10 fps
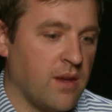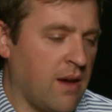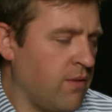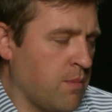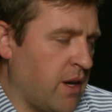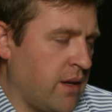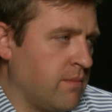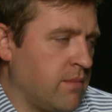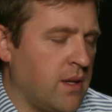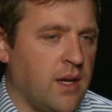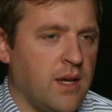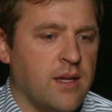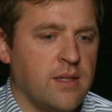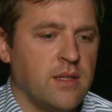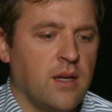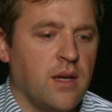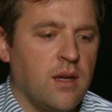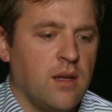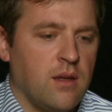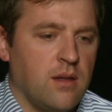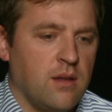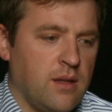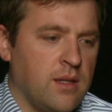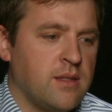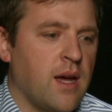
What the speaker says: everybody, and it's